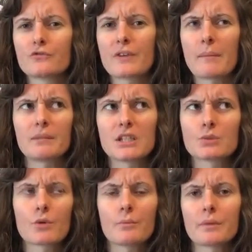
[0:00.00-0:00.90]

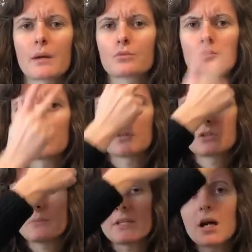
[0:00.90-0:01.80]
families won't be able
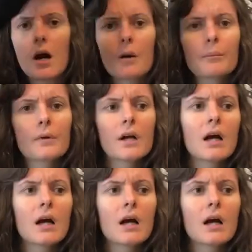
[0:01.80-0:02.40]
to meet up.